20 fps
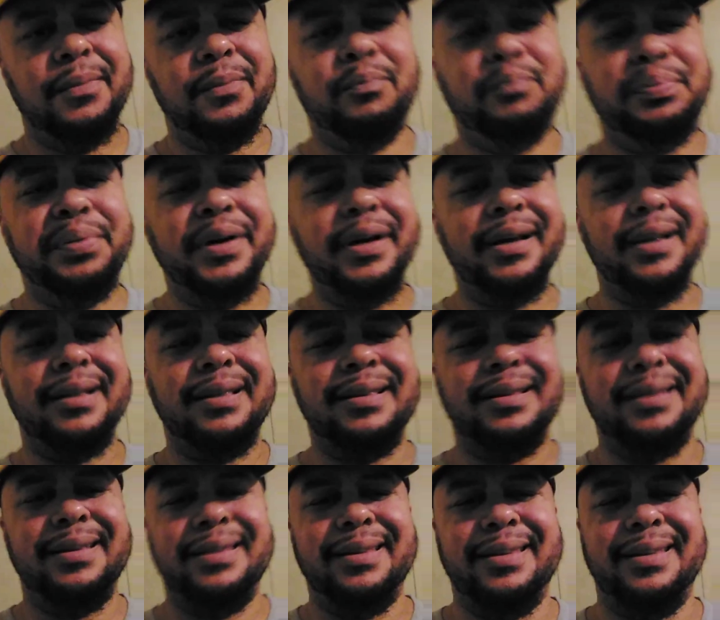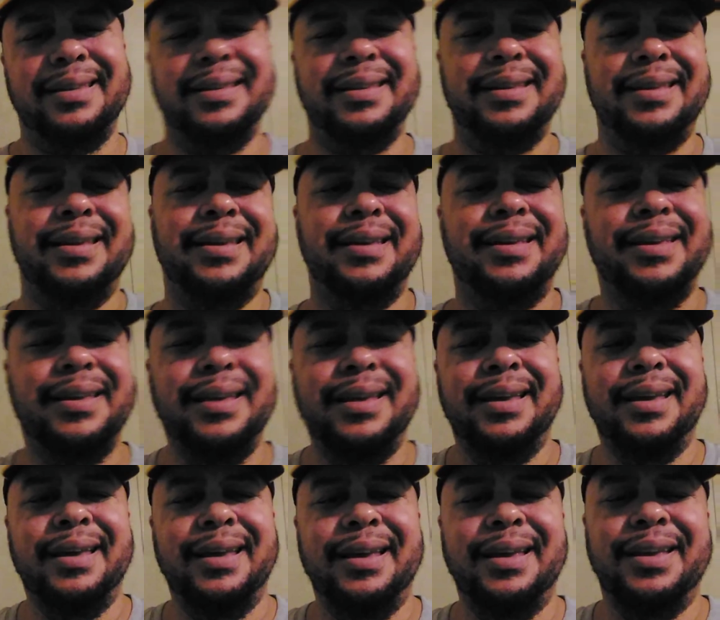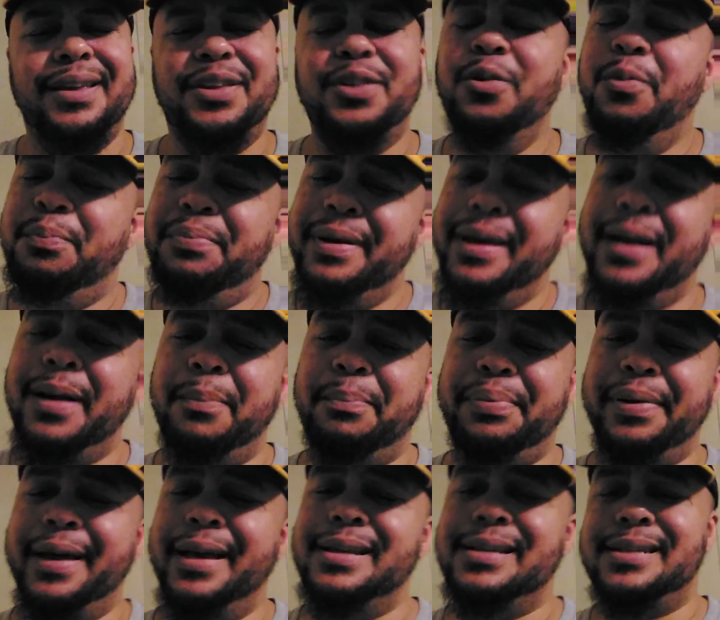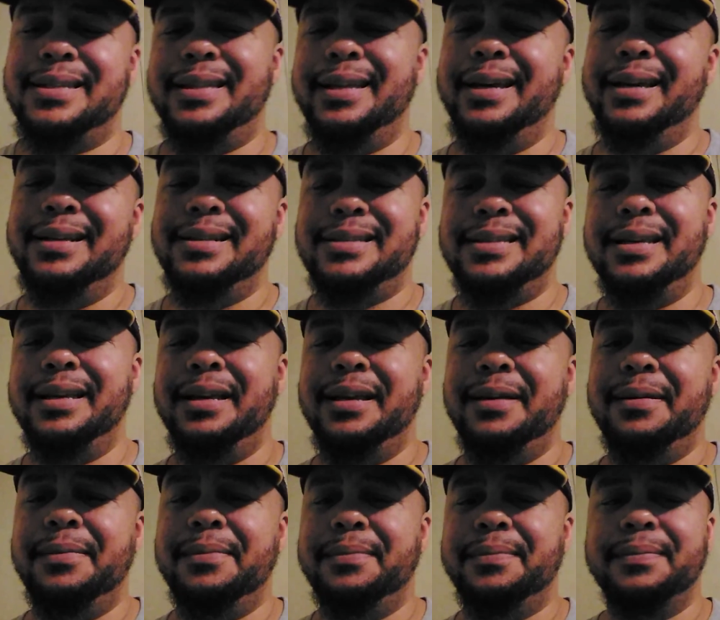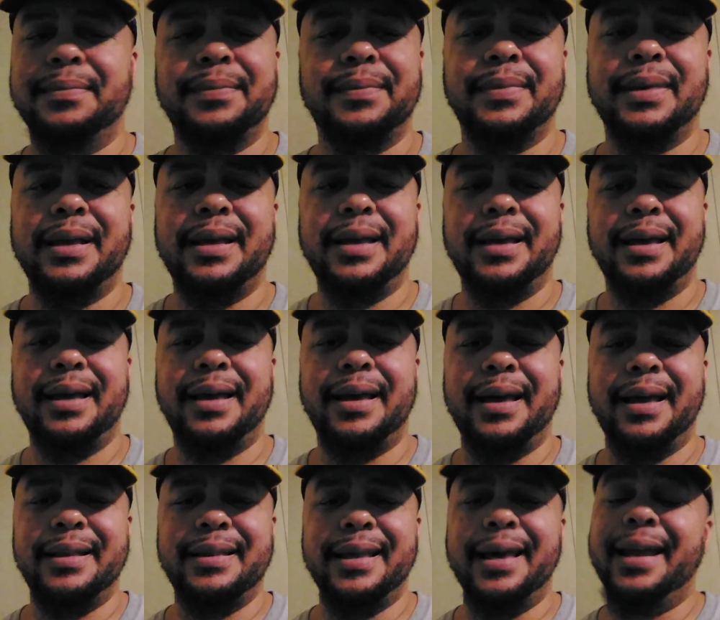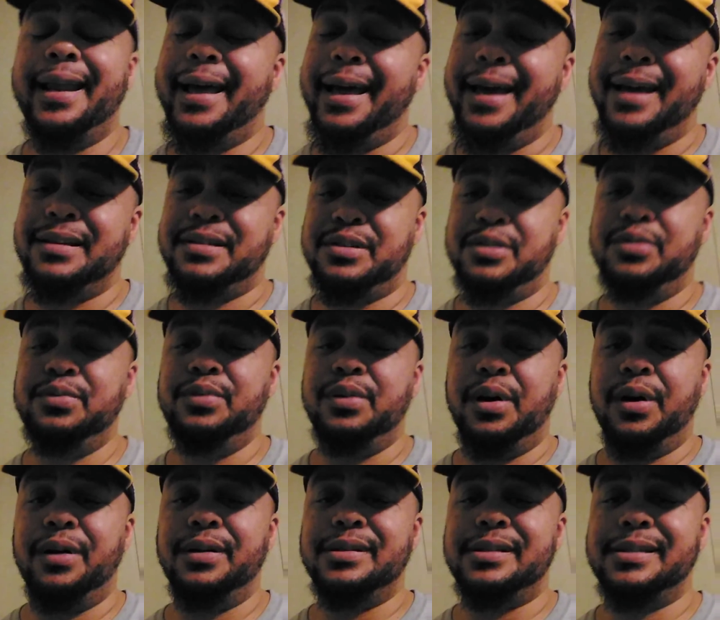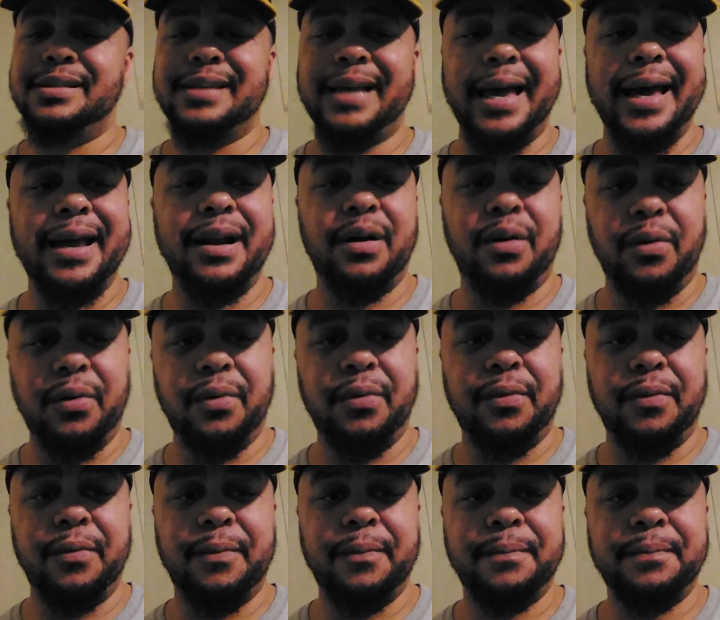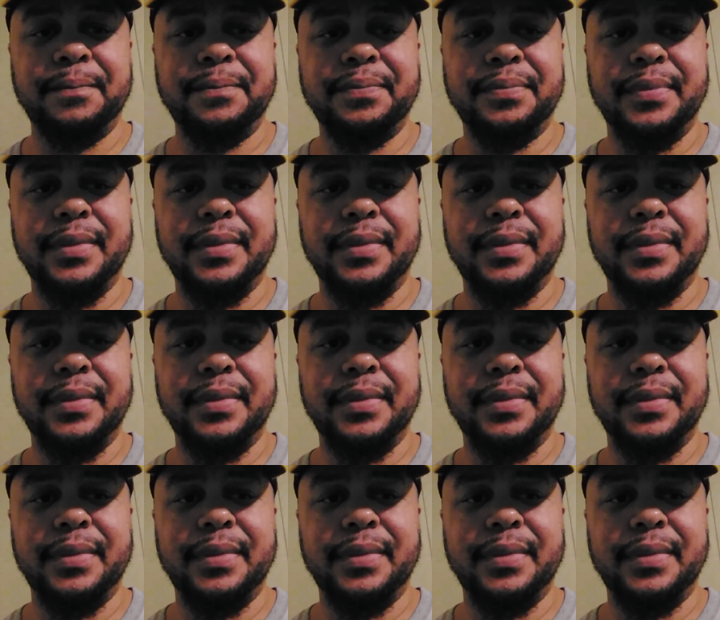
But you beat a Penn State team that has two losses at home.